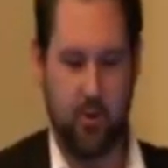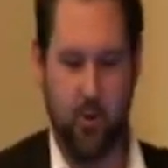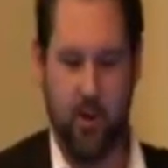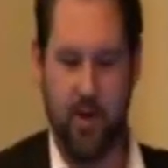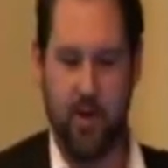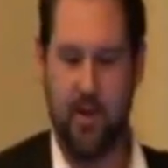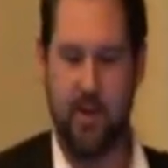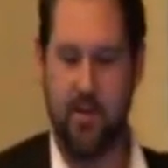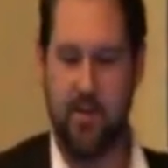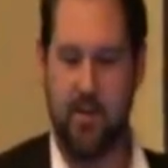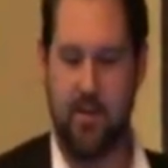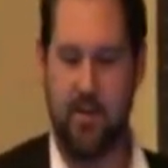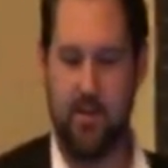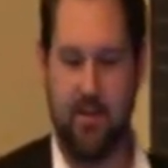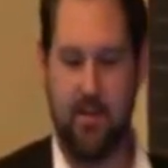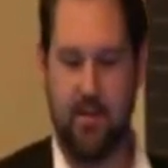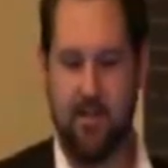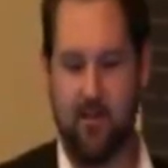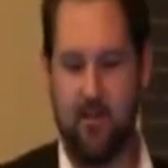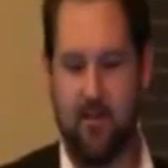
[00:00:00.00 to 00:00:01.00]
Twitter
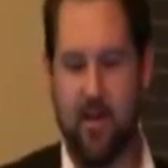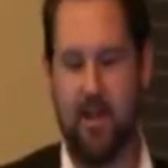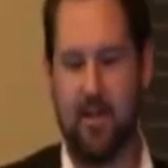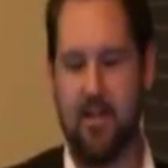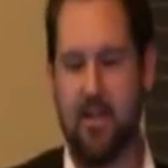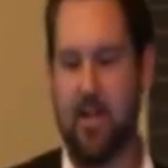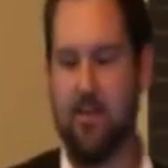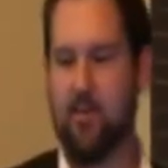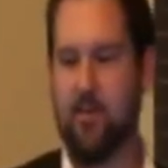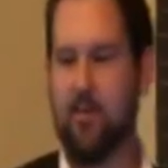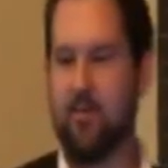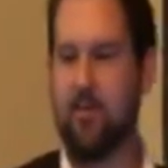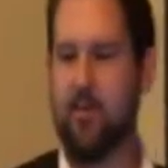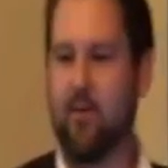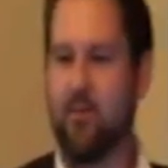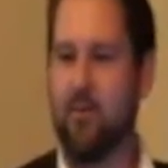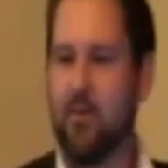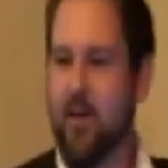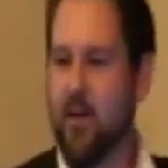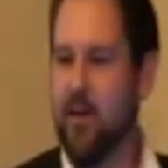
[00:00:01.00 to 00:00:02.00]
is a great example
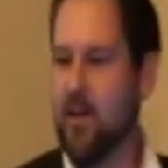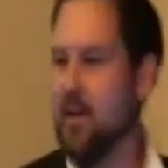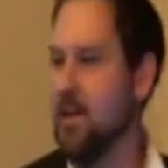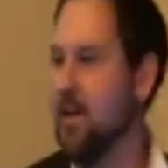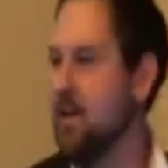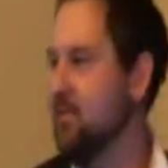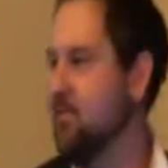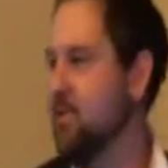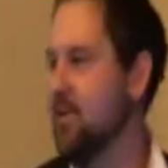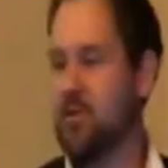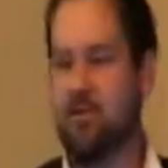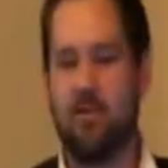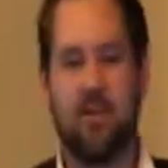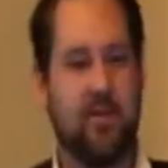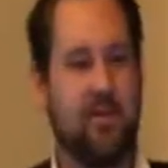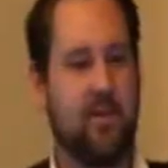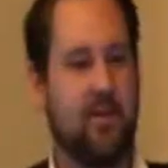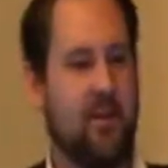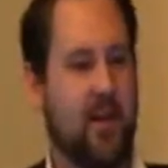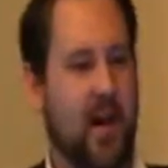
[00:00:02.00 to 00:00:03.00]
of it
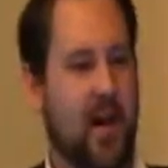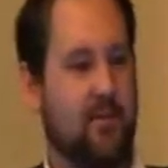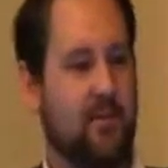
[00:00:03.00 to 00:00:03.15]
restricts you to